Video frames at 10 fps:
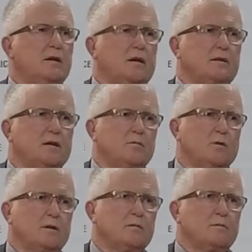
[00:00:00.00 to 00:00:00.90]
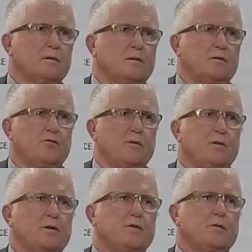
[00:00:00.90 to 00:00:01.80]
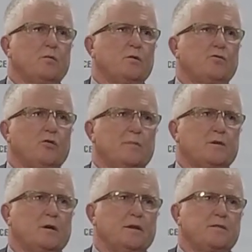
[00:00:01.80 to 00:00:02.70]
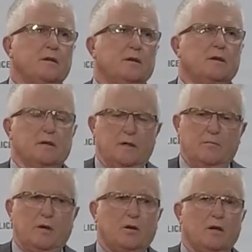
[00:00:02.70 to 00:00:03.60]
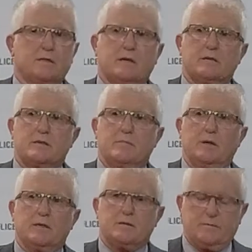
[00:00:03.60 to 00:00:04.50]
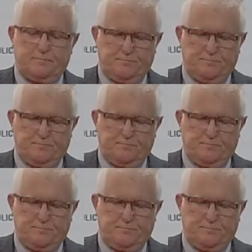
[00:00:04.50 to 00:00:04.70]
I don't want to contribute to or traumatise Mackay's other siblings.